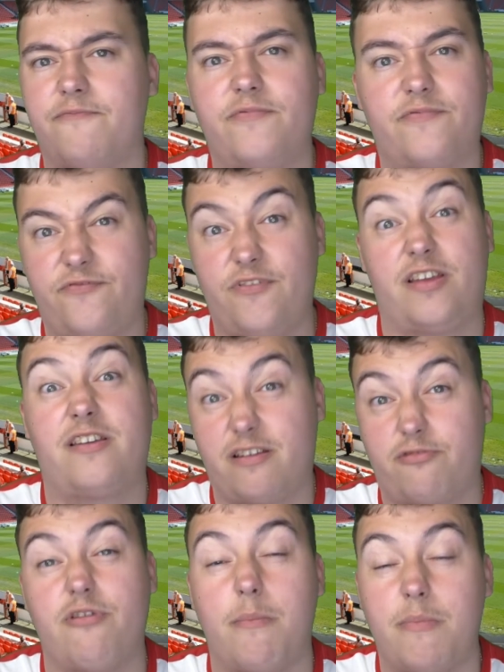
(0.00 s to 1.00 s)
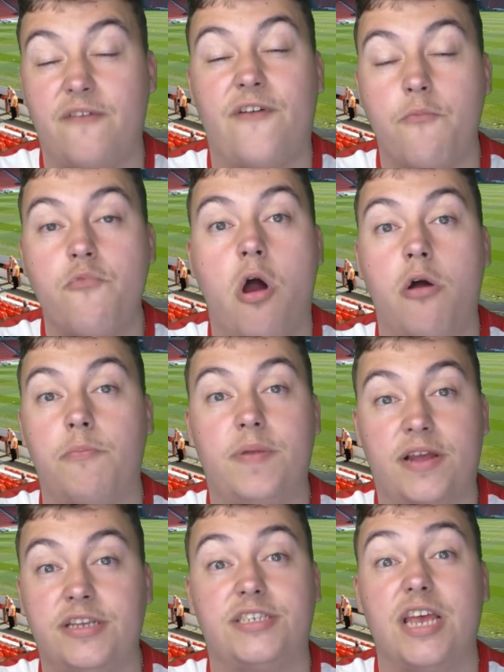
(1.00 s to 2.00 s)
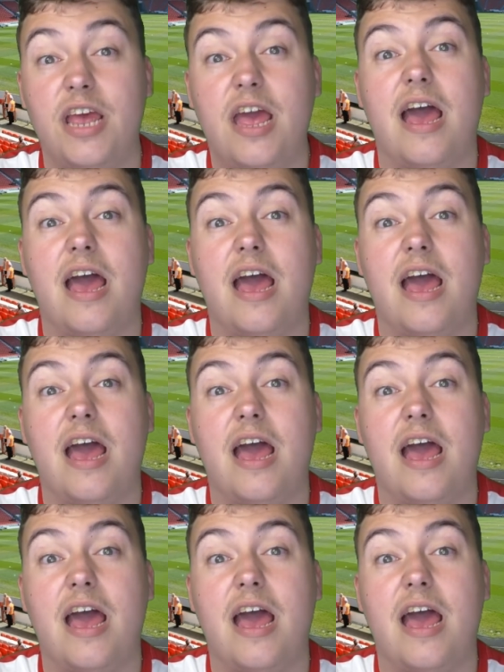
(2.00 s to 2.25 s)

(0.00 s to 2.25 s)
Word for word: F correct me if I'm wrong, because